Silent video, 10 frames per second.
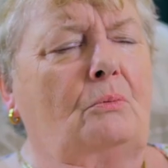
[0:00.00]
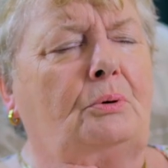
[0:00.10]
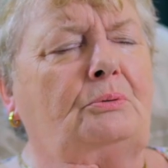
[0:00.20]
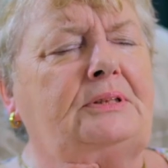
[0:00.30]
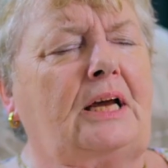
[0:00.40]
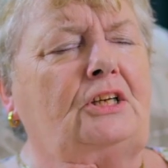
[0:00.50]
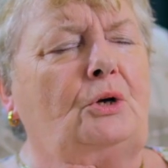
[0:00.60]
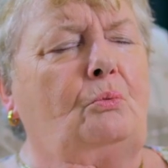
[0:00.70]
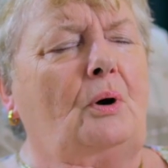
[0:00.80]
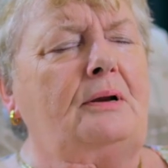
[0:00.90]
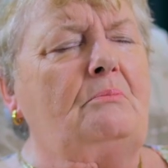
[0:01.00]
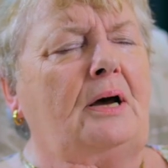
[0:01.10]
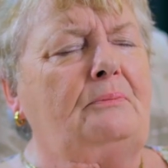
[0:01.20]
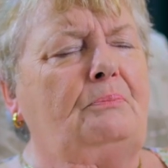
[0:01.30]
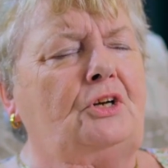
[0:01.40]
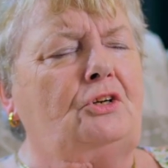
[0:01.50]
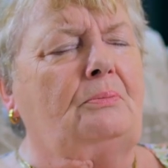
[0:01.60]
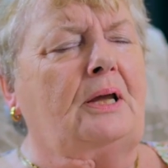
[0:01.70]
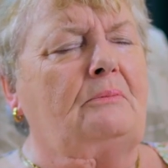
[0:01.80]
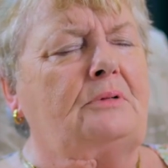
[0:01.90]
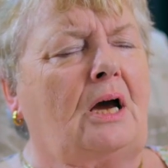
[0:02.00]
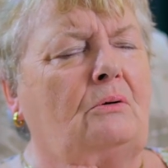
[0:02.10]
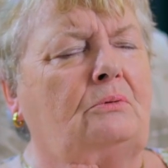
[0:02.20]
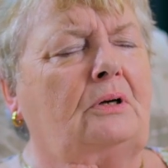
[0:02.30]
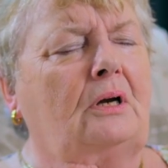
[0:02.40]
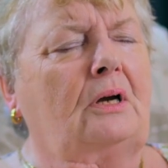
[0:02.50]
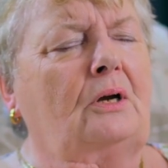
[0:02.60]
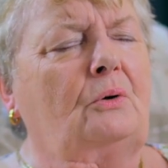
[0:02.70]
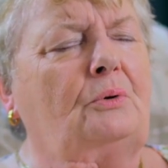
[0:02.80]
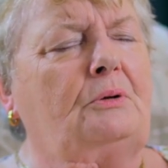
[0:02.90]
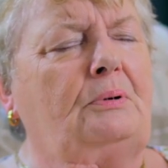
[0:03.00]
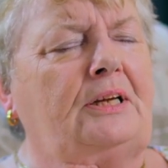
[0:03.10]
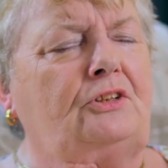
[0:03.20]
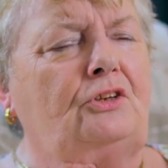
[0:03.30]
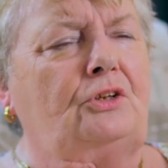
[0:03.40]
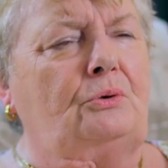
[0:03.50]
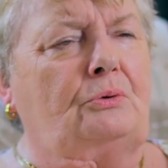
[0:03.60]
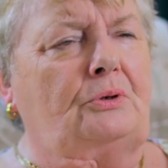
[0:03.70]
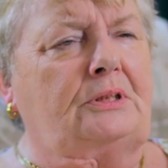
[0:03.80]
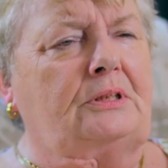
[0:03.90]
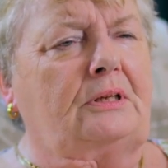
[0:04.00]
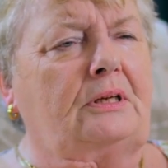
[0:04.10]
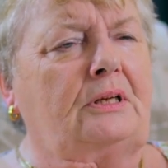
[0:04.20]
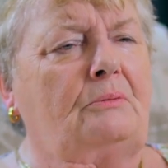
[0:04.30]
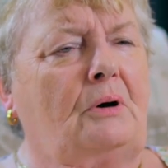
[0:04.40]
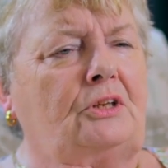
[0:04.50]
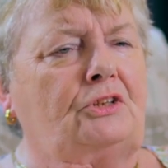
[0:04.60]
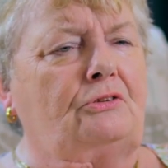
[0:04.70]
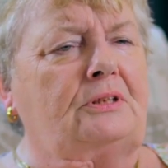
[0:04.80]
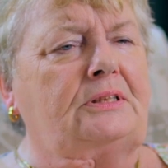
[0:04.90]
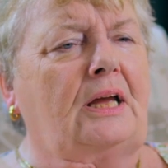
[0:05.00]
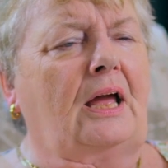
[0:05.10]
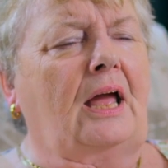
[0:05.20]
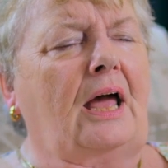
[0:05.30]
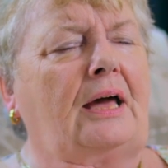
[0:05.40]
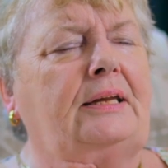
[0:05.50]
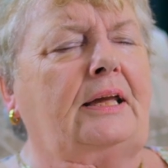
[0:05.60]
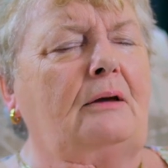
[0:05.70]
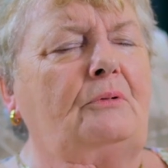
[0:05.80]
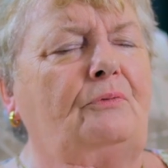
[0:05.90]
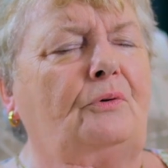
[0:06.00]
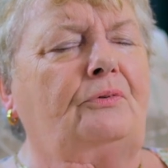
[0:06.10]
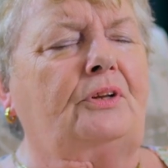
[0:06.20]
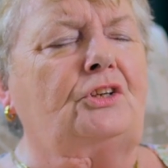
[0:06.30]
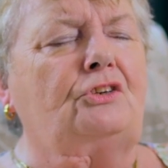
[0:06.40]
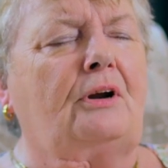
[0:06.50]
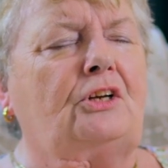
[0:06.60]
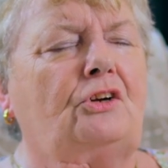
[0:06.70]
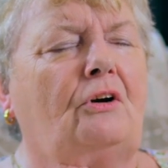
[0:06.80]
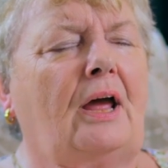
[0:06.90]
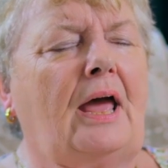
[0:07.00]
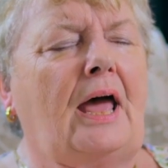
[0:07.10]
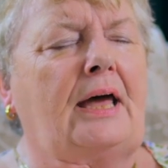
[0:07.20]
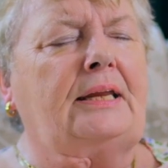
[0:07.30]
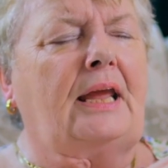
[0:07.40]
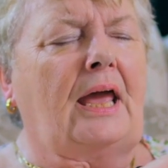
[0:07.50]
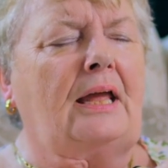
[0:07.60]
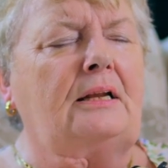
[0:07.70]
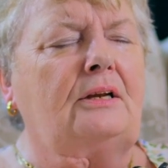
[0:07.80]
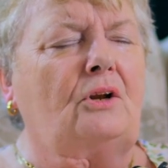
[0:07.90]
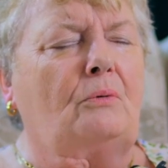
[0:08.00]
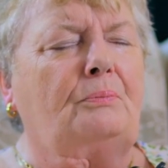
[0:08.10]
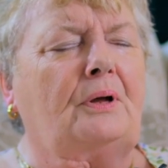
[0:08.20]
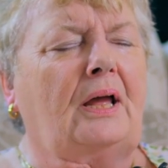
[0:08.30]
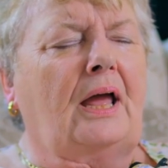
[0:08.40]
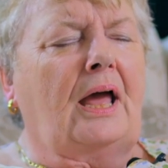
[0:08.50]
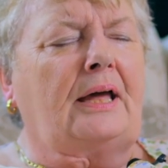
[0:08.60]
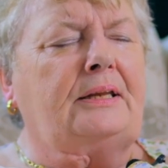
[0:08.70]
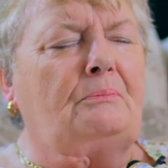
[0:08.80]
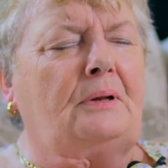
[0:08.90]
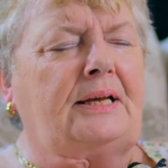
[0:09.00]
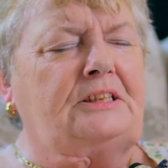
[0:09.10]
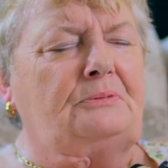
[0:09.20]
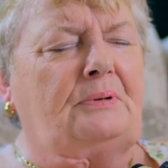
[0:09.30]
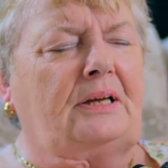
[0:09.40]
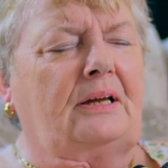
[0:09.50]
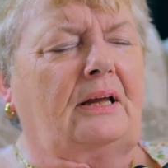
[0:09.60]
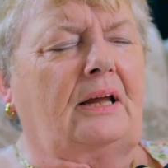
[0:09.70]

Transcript: But it was actually when my bishop came down with the Blessed Eucharist and the monstrance And he came in front of the stretcher and he held it up and he blessed me.